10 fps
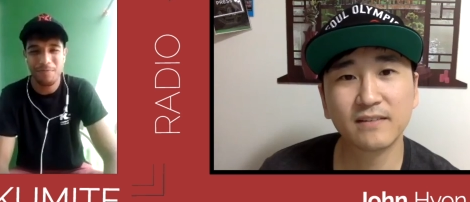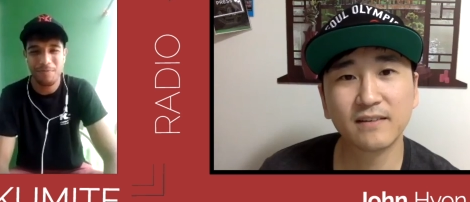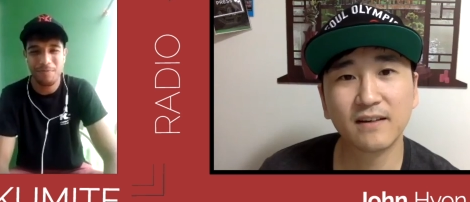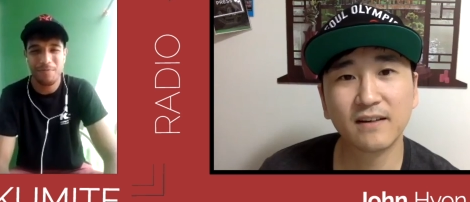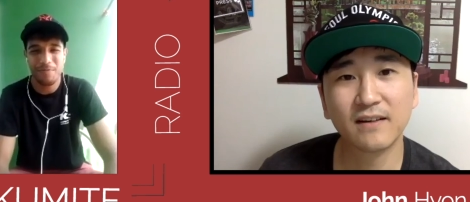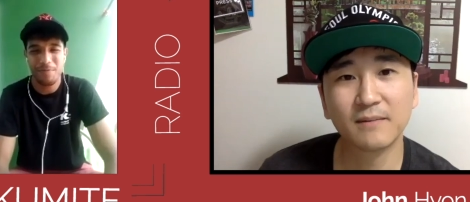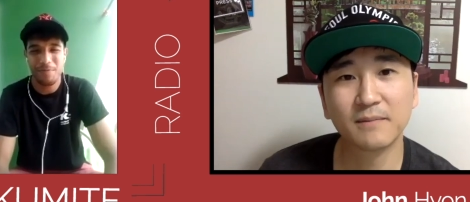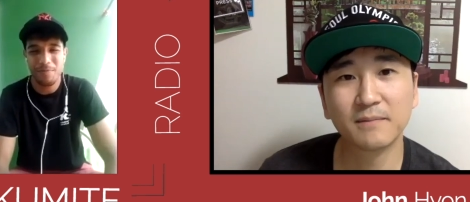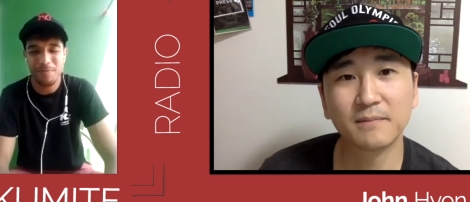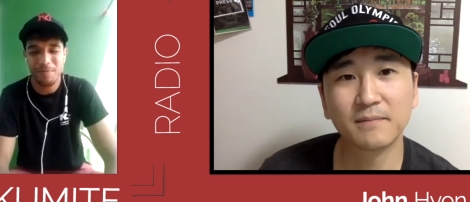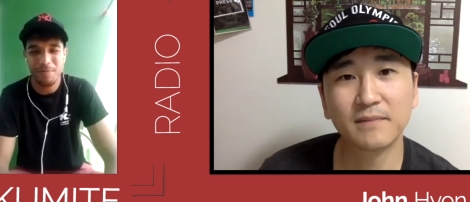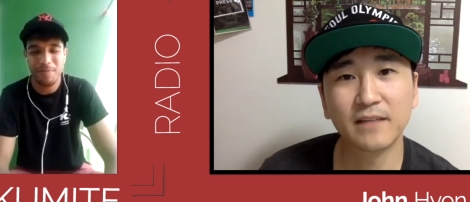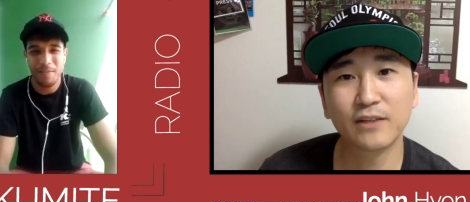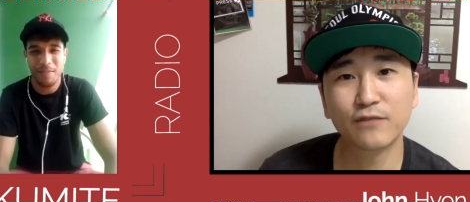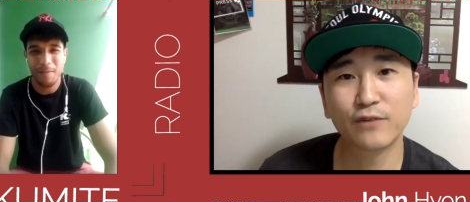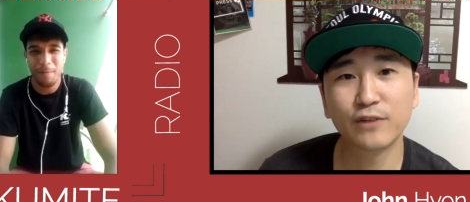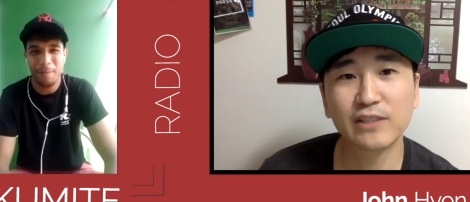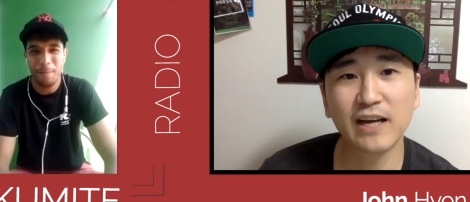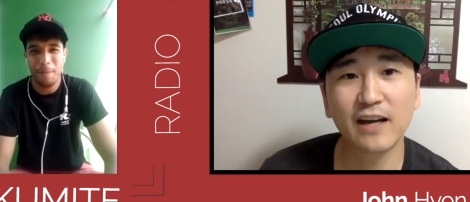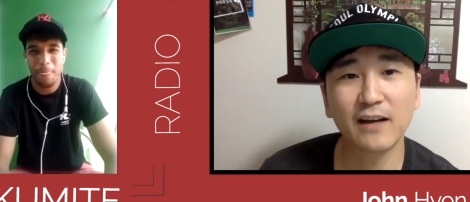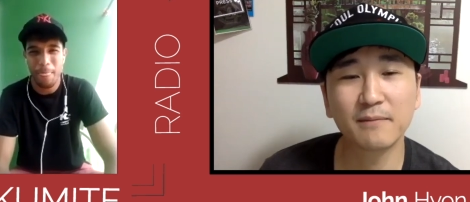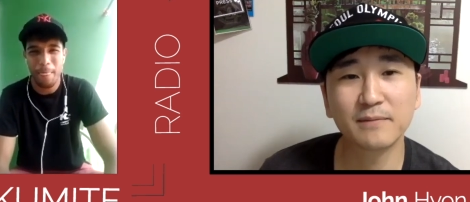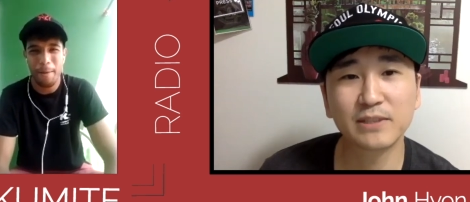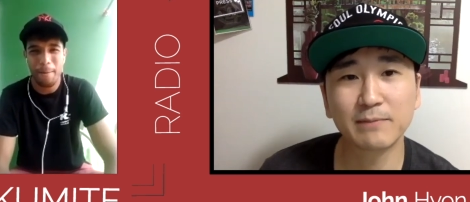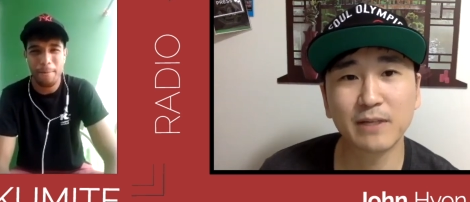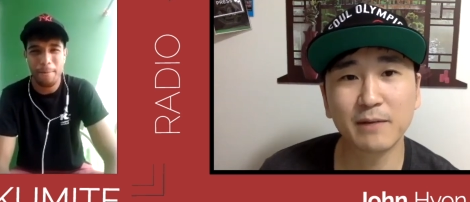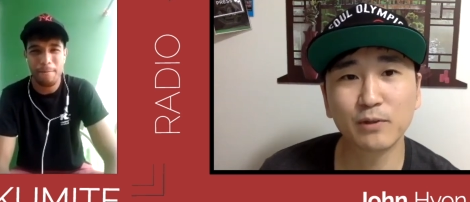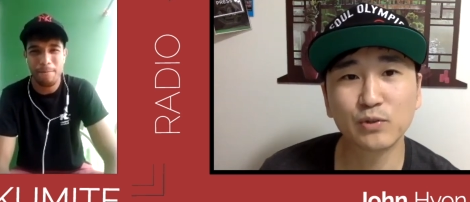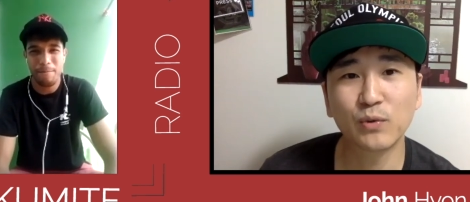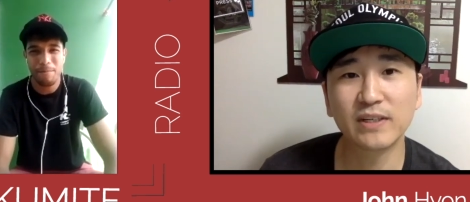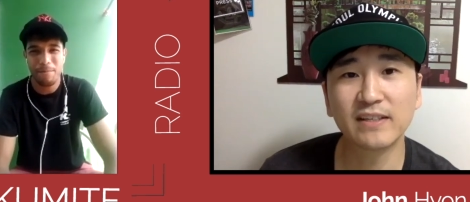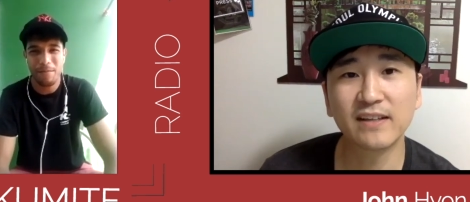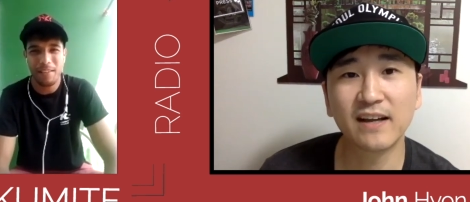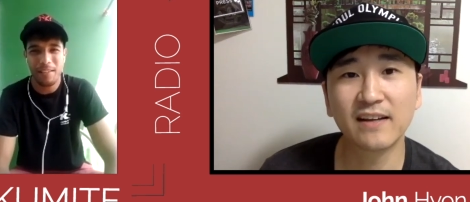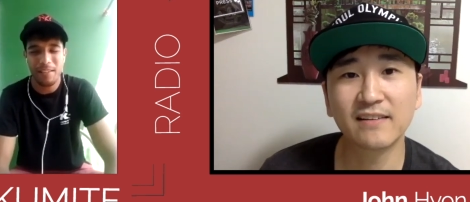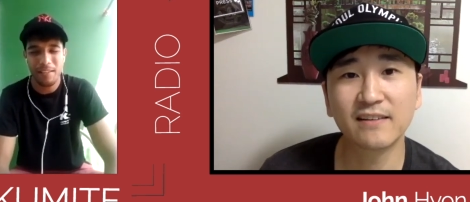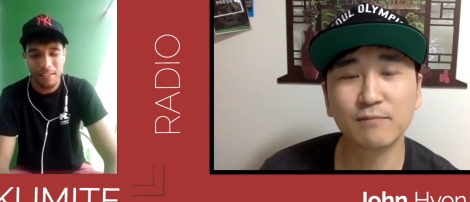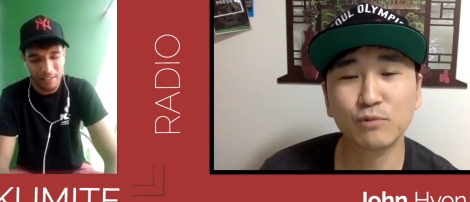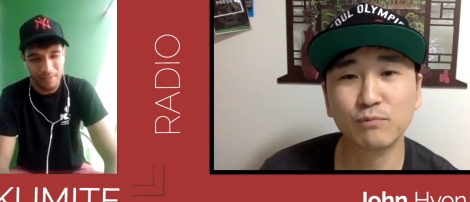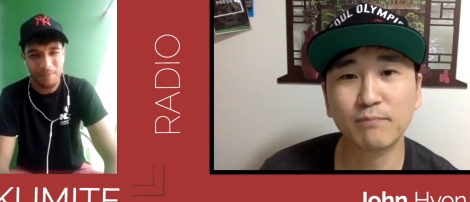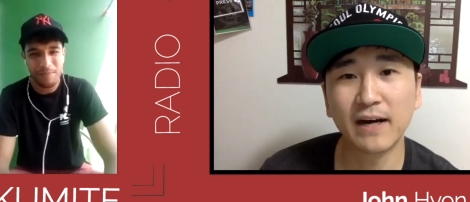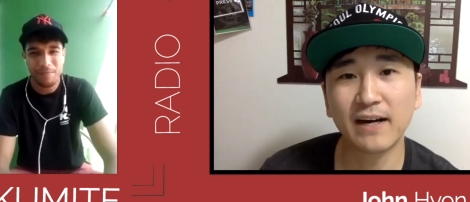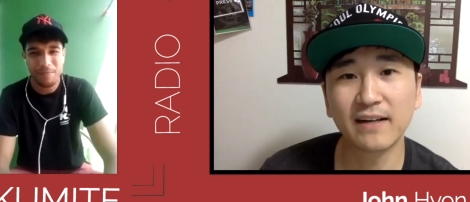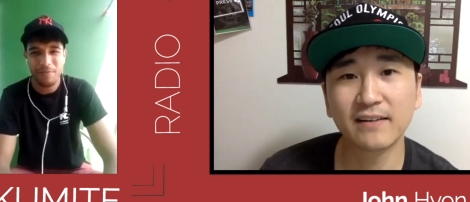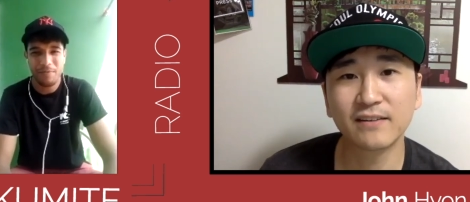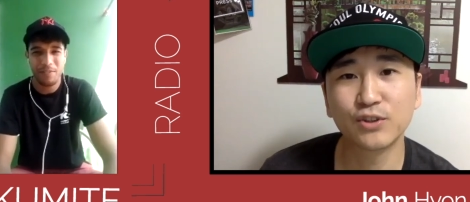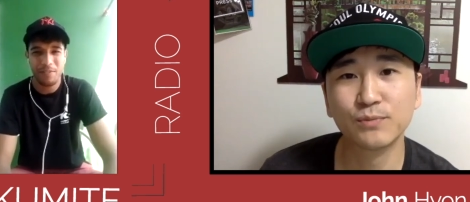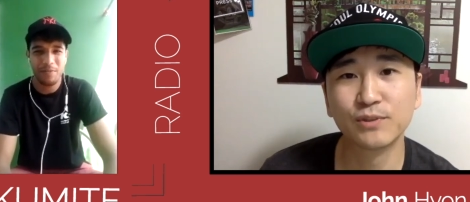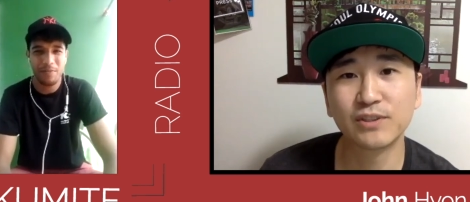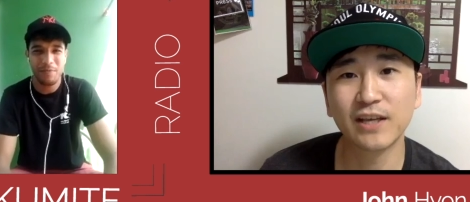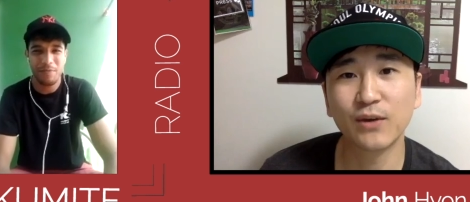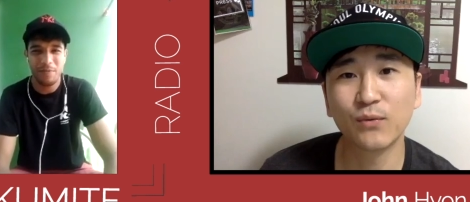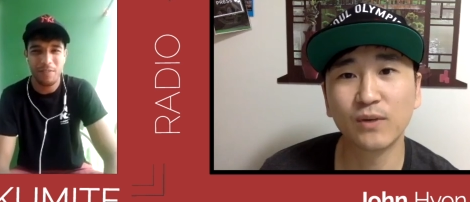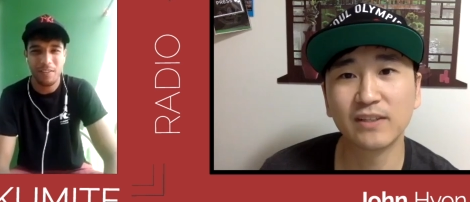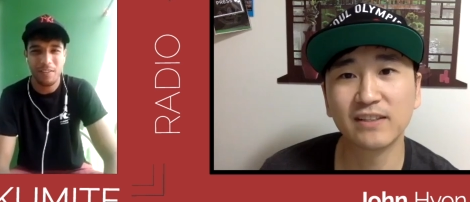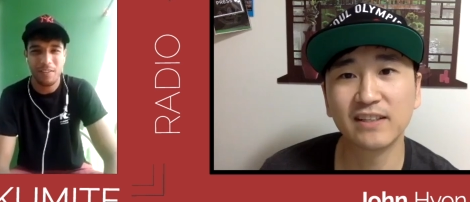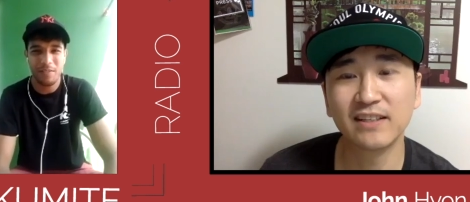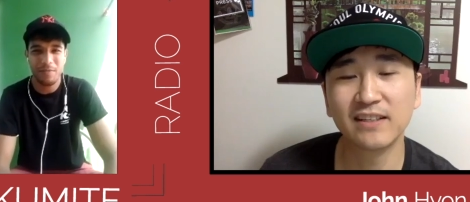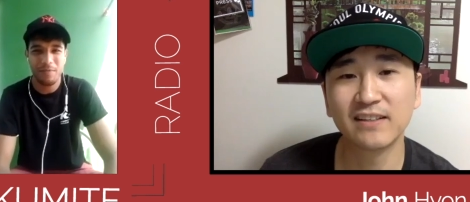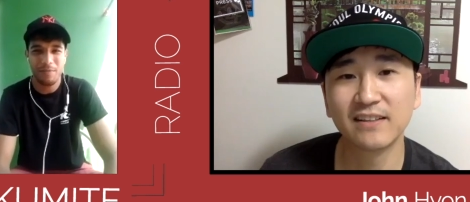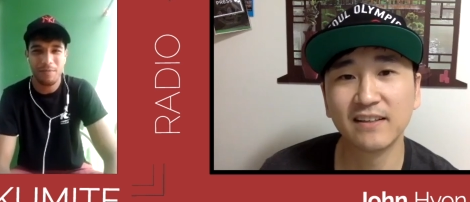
Speaker 1: Um, Thank you for your time. September 29th in Mumbai, Kumite One League.